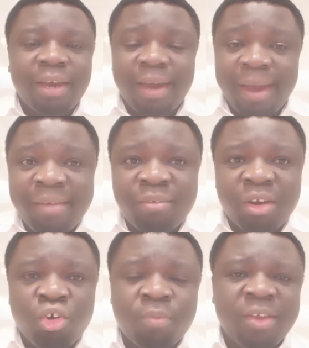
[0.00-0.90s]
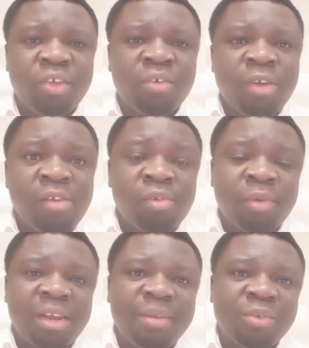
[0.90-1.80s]
Hi everyone, hope you're doing well from
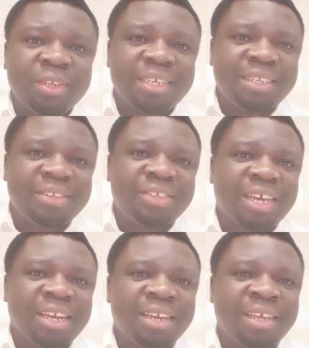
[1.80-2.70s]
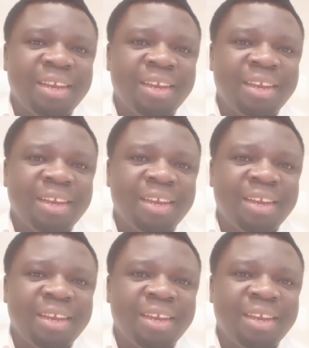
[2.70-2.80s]
wherever you're watching this channel,